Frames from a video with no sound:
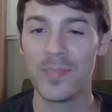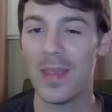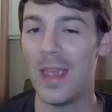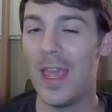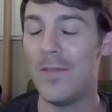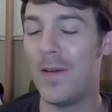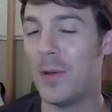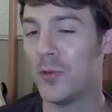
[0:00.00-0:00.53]

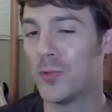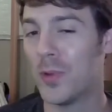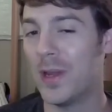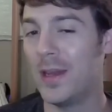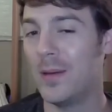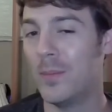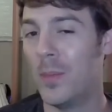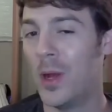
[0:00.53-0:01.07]
if I was
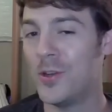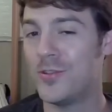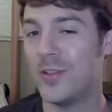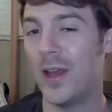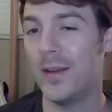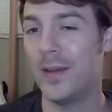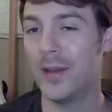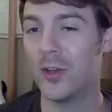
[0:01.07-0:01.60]
running
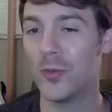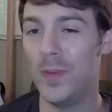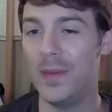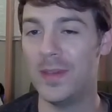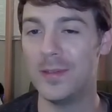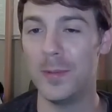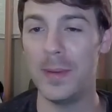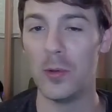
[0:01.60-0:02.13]
Mudshot Diggersby,
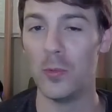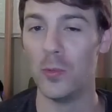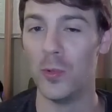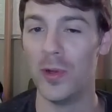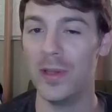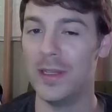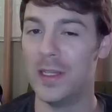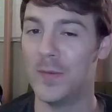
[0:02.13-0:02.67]
this would be a
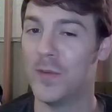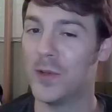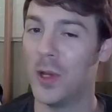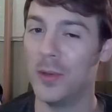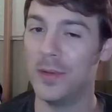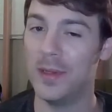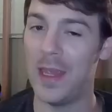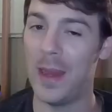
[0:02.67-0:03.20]
really
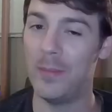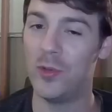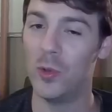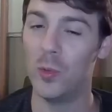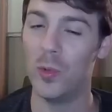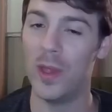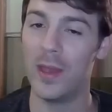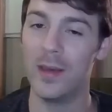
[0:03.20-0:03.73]
difficult game to
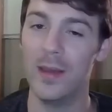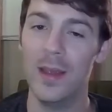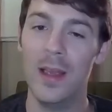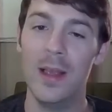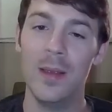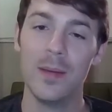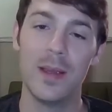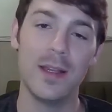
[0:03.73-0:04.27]
win,
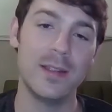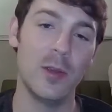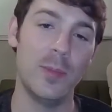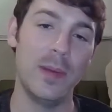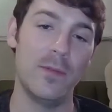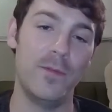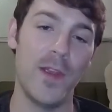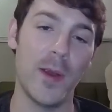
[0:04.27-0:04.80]
because it would
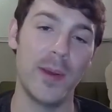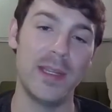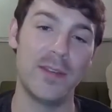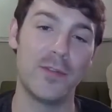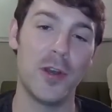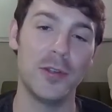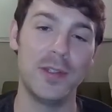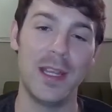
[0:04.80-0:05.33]
be very
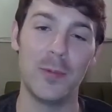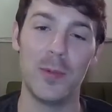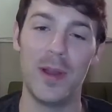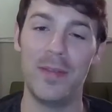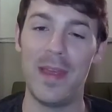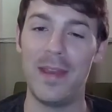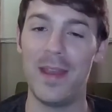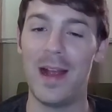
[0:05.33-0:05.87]
difficult to get rid
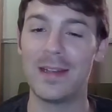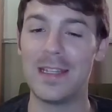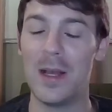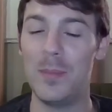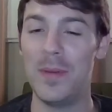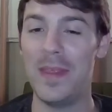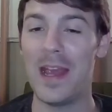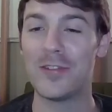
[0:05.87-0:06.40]
of that
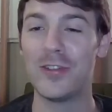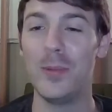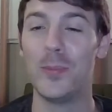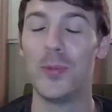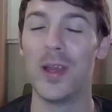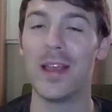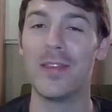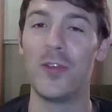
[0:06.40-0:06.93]
Noctowl. But they actually
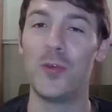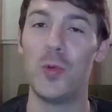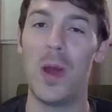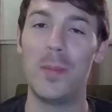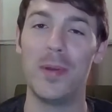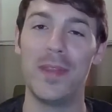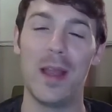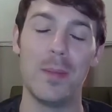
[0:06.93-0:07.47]
bring in the
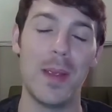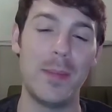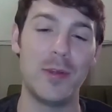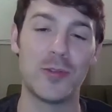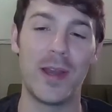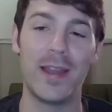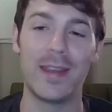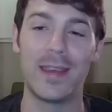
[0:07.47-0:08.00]
Swampert there, maybe
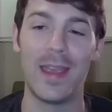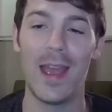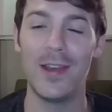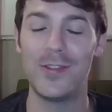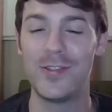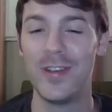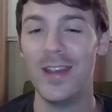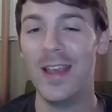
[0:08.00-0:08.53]
trying to
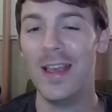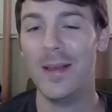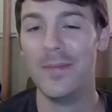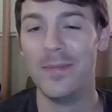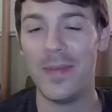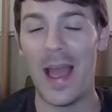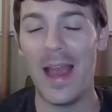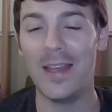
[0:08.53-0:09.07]
catch.
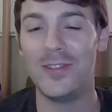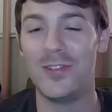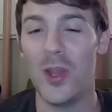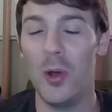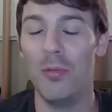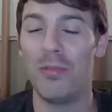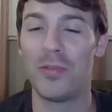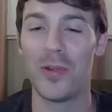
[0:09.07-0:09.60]
I
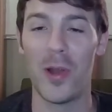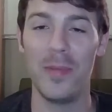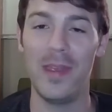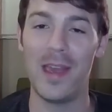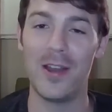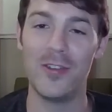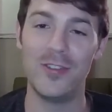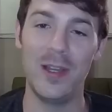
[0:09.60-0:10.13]
don't throw the
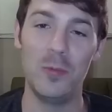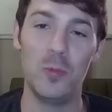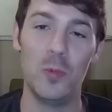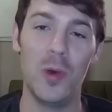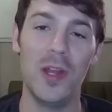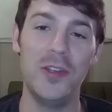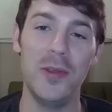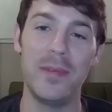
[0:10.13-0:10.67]
energy.
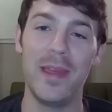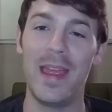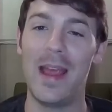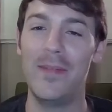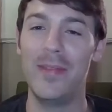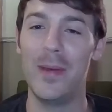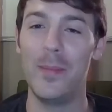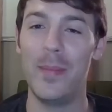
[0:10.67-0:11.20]
What do they
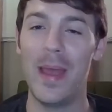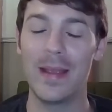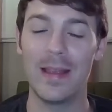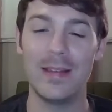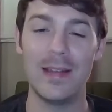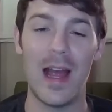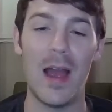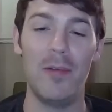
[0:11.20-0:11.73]
have in the back?
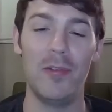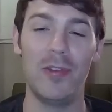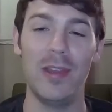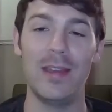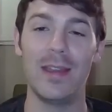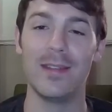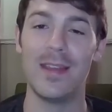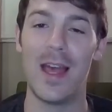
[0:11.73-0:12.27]
It
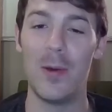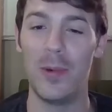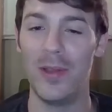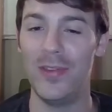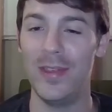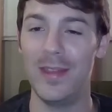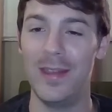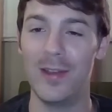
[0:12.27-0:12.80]
obviously does not want to
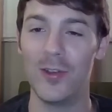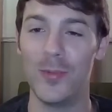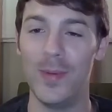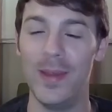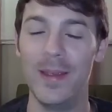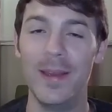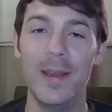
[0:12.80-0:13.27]
see the Diggersby,